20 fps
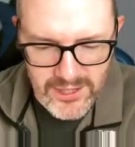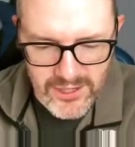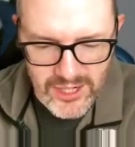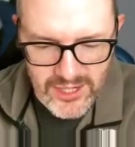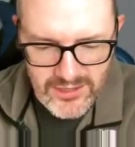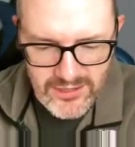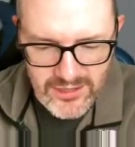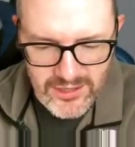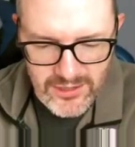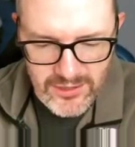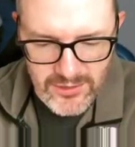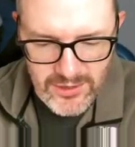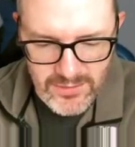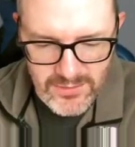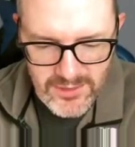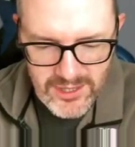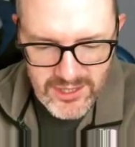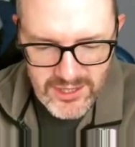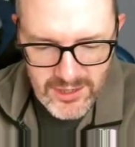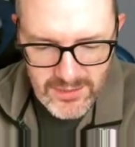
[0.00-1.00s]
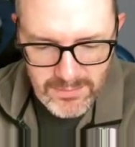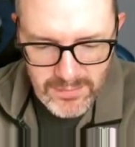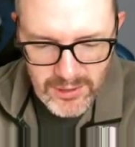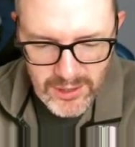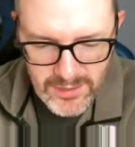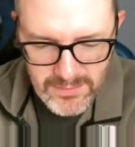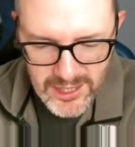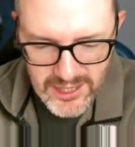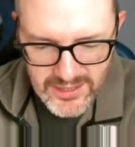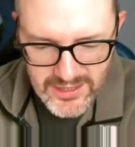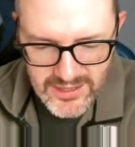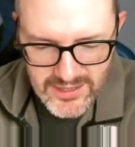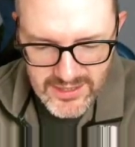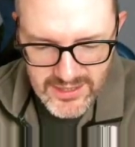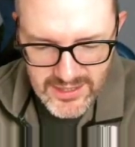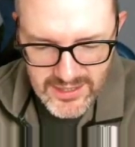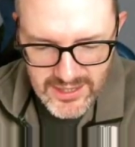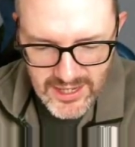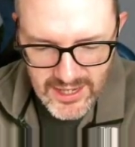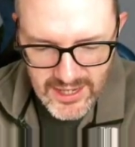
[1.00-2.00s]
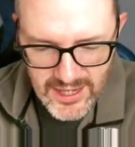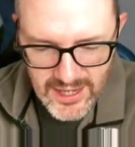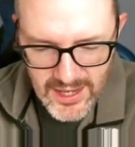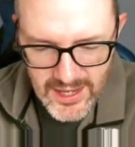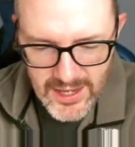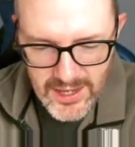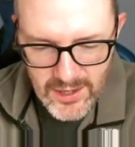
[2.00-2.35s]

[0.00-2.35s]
the chance to do something. He's going to pull it back to Sisse.